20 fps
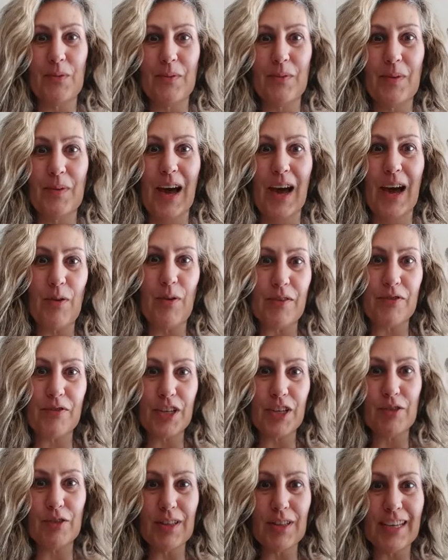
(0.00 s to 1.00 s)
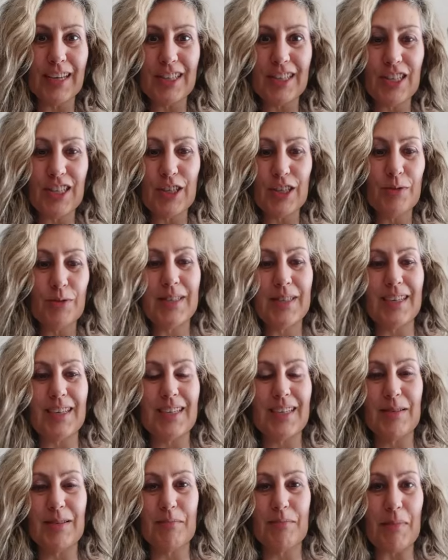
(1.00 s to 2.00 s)
however you'd like to use
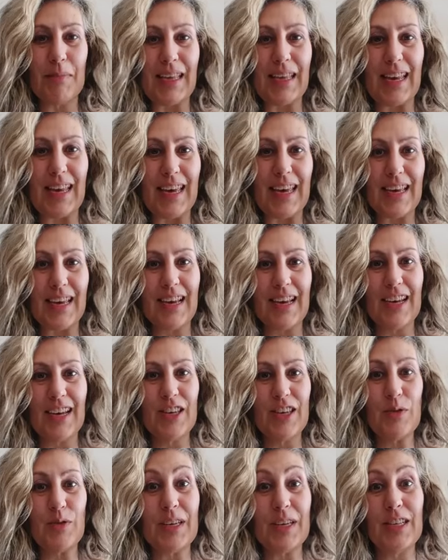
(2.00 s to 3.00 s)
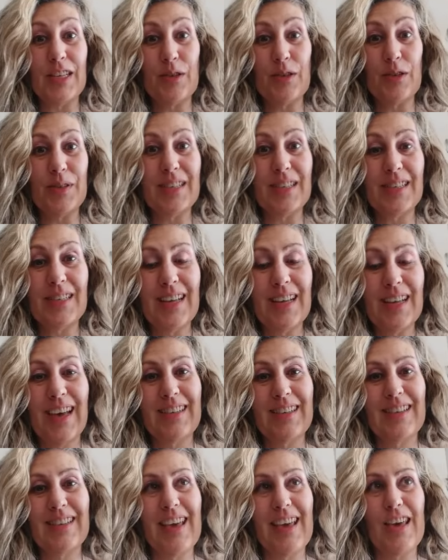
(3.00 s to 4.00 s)
it. Meaning you can use this
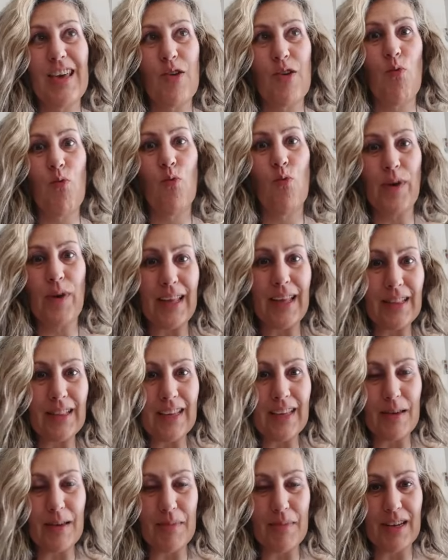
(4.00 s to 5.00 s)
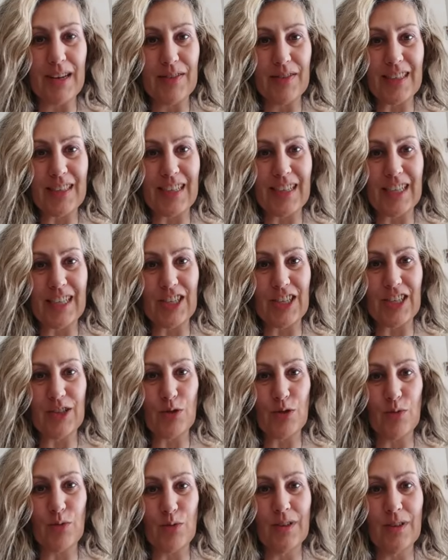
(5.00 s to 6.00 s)
as a weekly manifestation
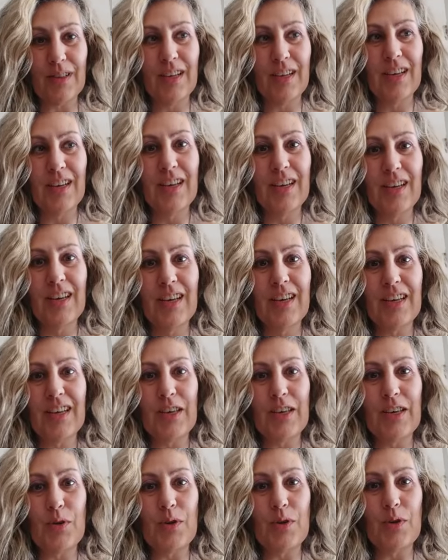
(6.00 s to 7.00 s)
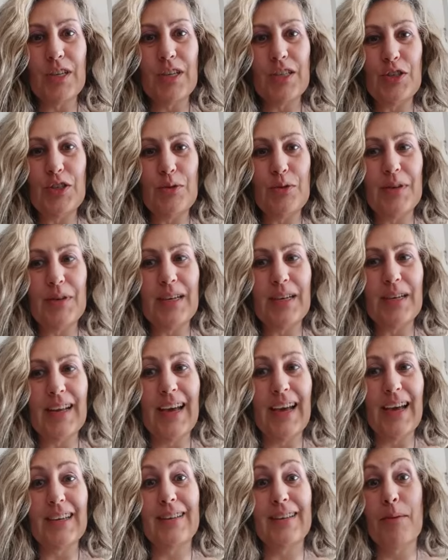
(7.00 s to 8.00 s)
tool. You could do it
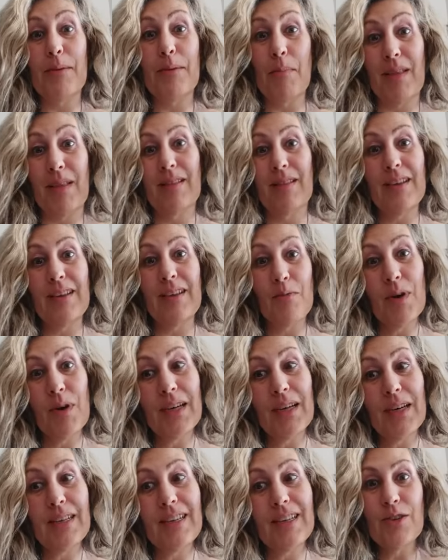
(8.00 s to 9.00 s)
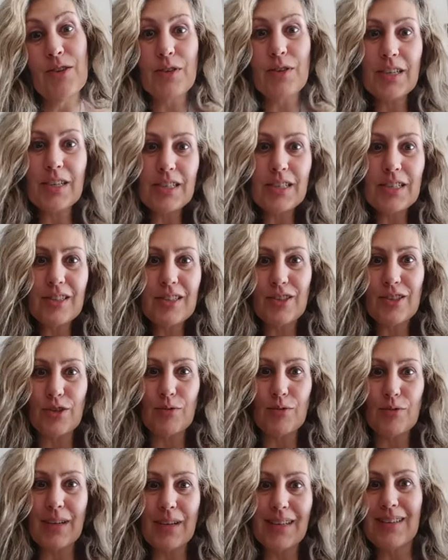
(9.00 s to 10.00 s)
as a monthly one. You could
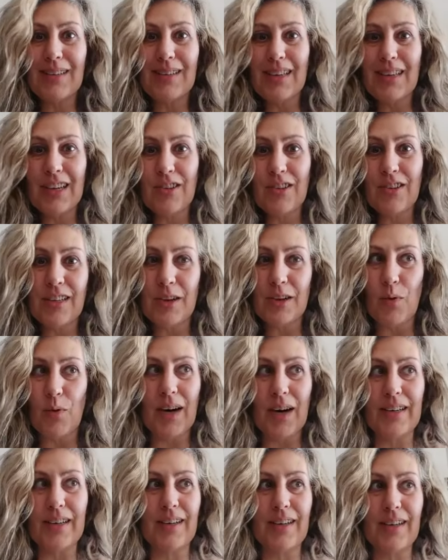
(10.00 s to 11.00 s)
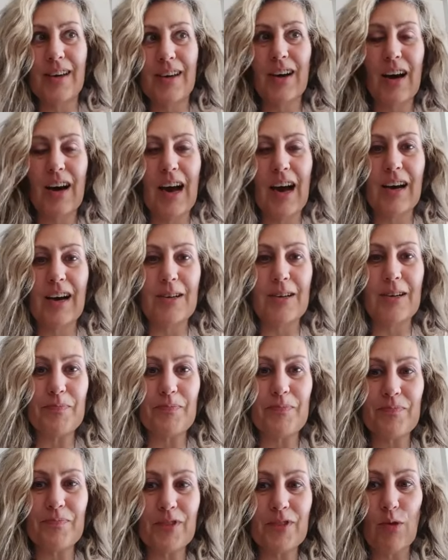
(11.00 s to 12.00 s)
do it as a yearly one.
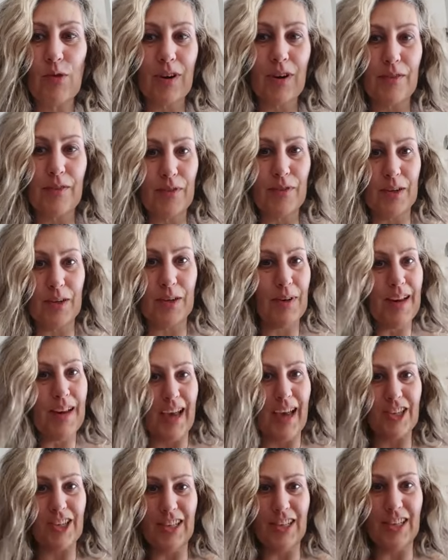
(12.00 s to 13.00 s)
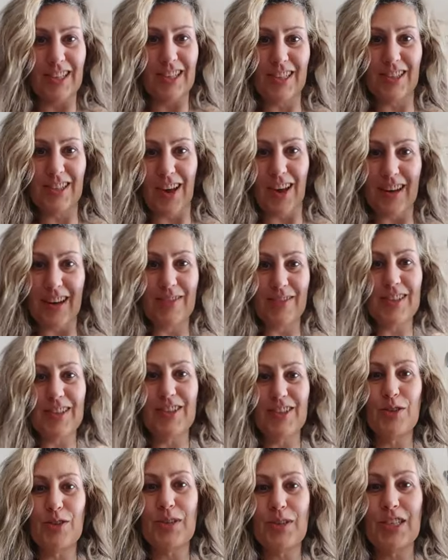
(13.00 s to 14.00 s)
Or a fun one, actually, I just thought of
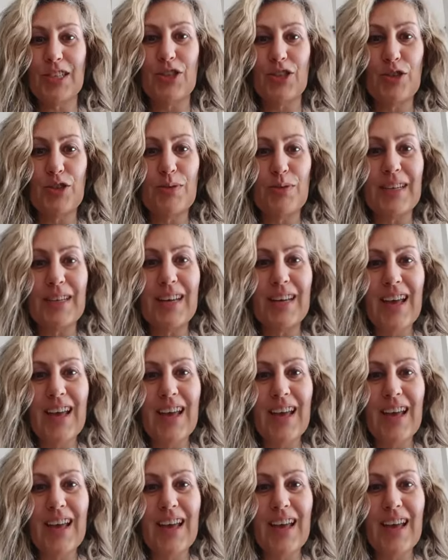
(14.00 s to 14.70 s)
is you could do it